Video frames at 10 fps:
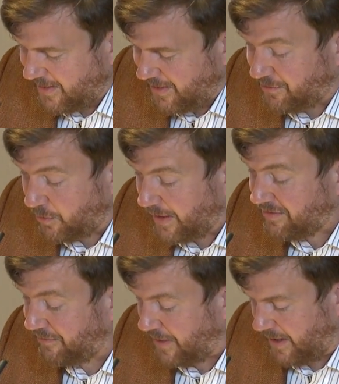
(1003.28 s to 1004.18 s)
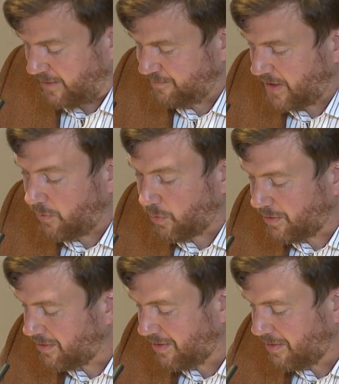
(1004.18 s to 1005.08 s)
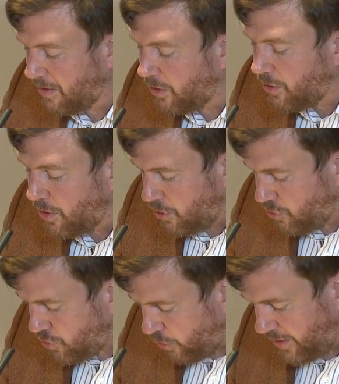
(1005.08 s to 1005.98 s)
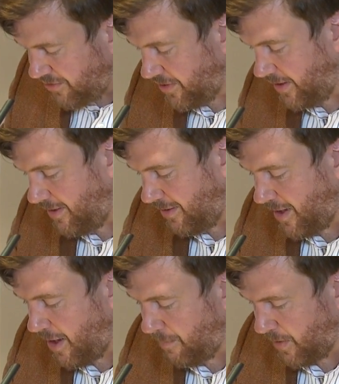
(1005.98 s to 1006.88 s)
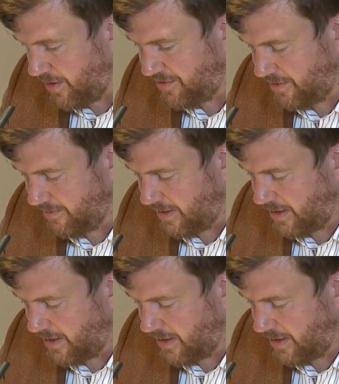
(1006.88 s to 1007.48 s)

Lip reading: So that's FIRE. And we're joyously nonpartisan,